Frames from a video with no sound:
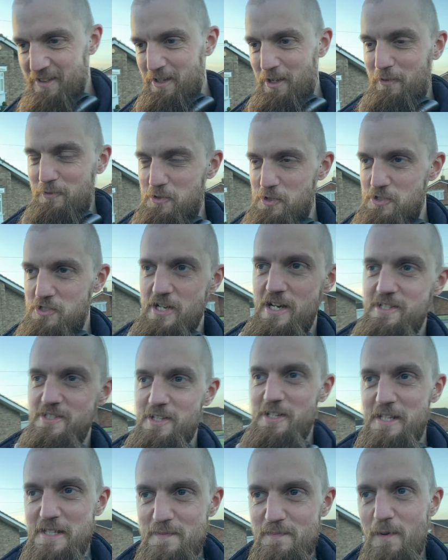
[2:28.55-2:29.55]
I've just had to
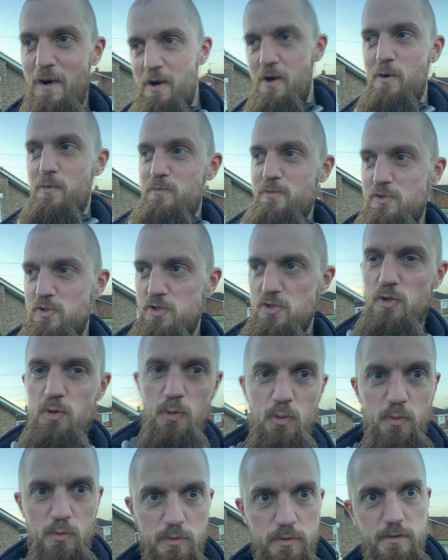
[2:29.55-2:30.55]
eat my own
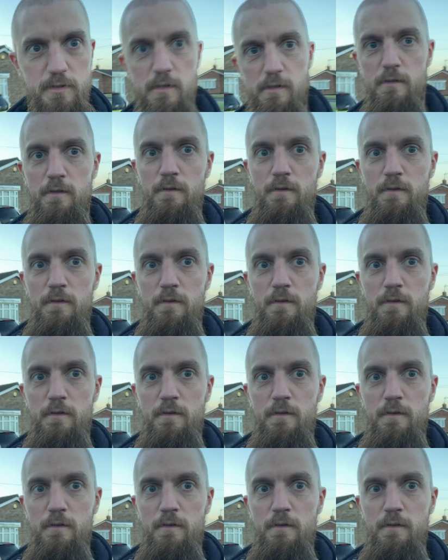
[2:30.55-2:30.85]
shoes.